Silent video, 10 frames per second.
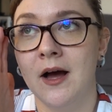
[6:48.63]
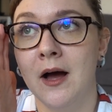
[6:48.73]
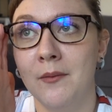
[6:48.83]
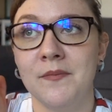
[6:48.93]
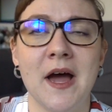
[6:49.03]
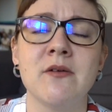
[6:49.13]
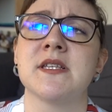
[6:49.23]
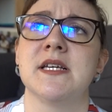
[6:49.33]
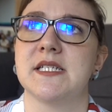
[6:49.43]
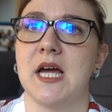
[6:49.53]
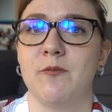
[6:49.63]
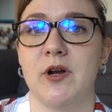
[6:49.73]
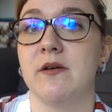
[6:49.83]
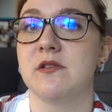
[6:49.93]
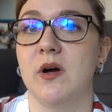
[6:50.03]
That was at the time when
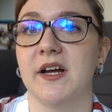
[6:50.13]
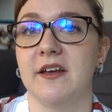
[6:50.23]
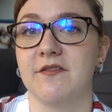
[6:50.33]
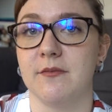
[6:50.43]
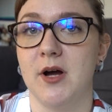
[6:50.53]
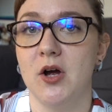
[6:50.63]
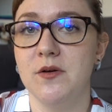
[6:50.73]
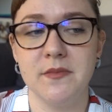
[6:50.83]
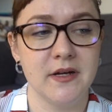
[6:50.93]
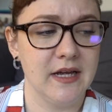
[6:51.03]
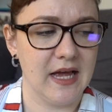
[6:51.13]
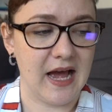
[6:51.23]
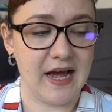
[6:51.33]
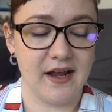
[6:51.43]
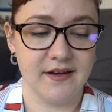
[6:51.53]
I was working from home,
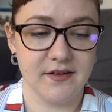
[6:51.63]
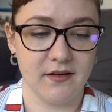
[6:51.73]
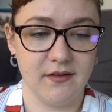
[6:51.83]
and